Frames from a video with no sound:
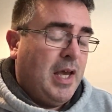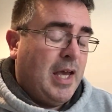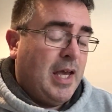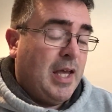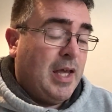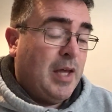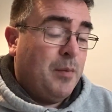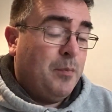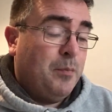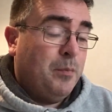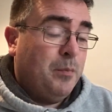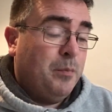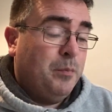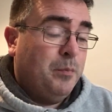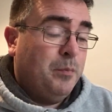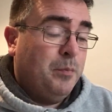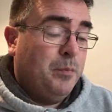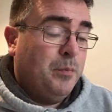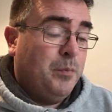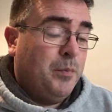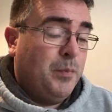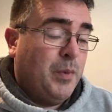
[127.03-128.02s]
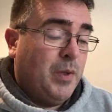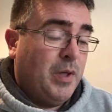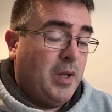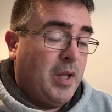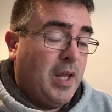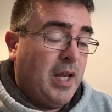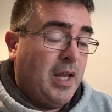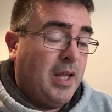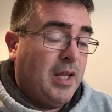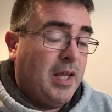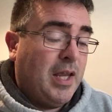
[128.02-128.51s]
But
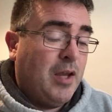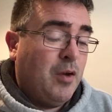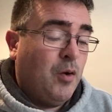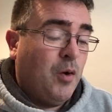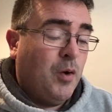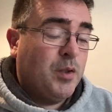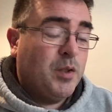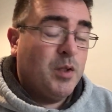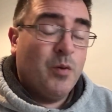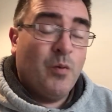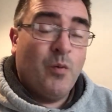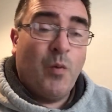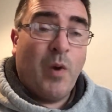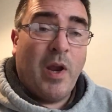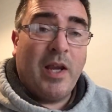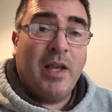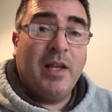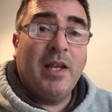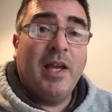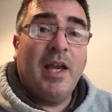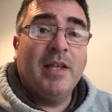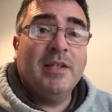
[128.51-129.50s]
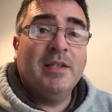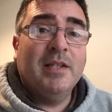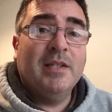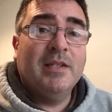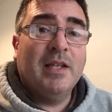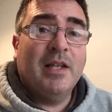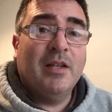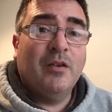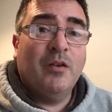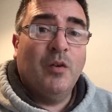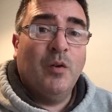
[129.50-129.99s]
in it, he also recognises
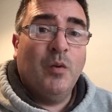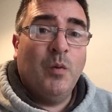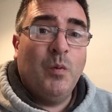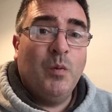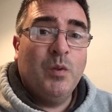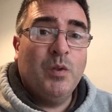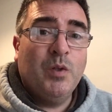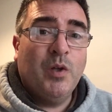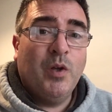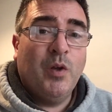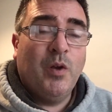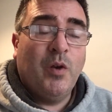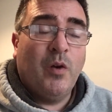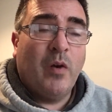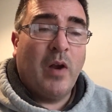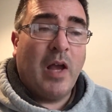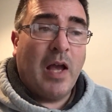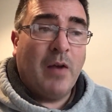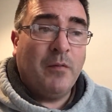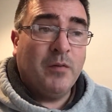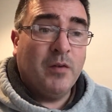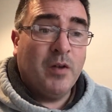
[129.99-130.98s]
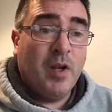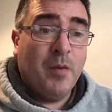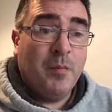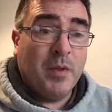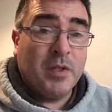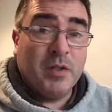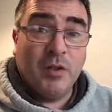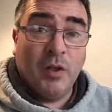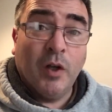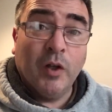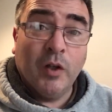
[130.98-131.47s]
that those who are after him,
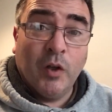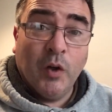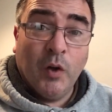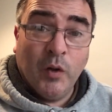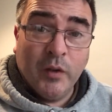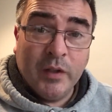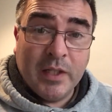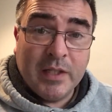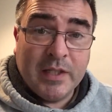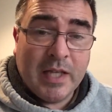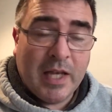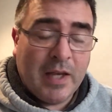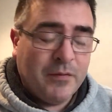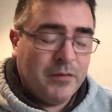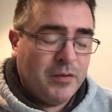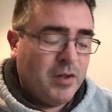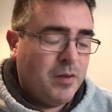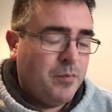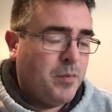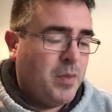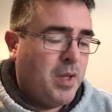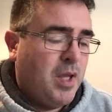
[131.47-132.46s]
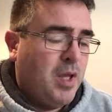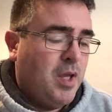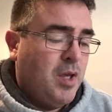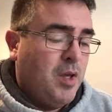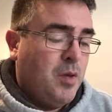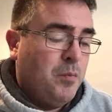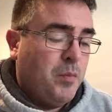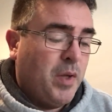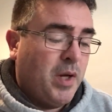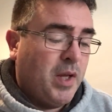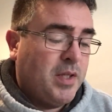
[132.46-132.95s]
it's not God that's after him,
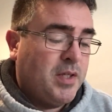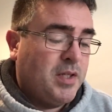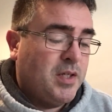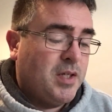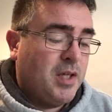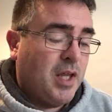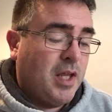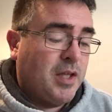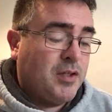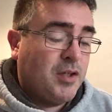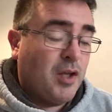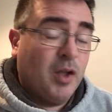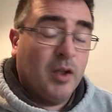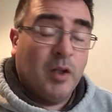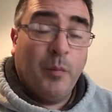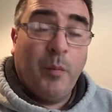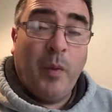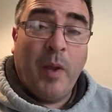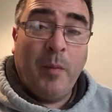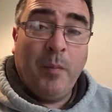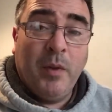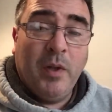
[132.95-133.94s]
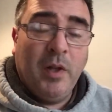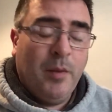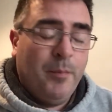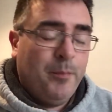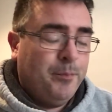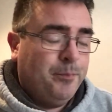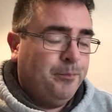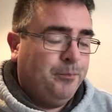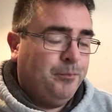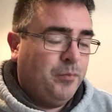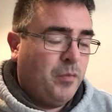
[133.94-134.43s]
but it's other people.
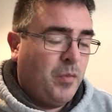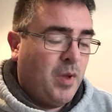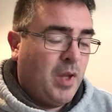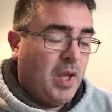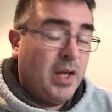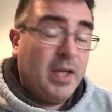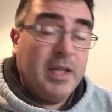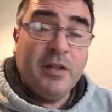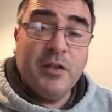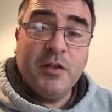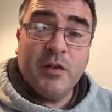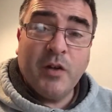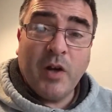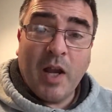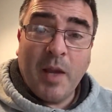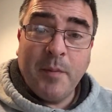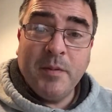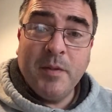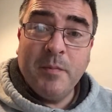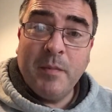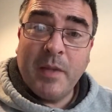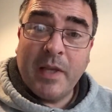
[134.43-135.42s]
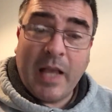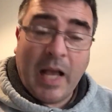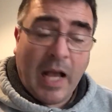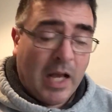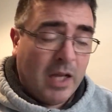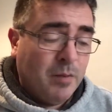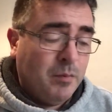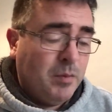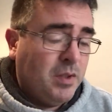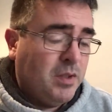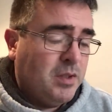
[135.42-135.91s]
And he describes them like
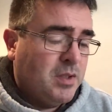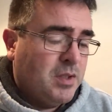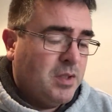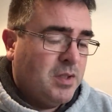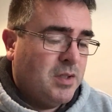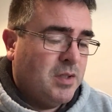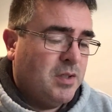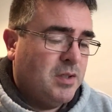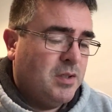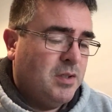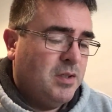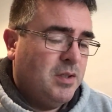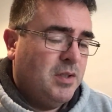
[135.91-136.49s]
animals.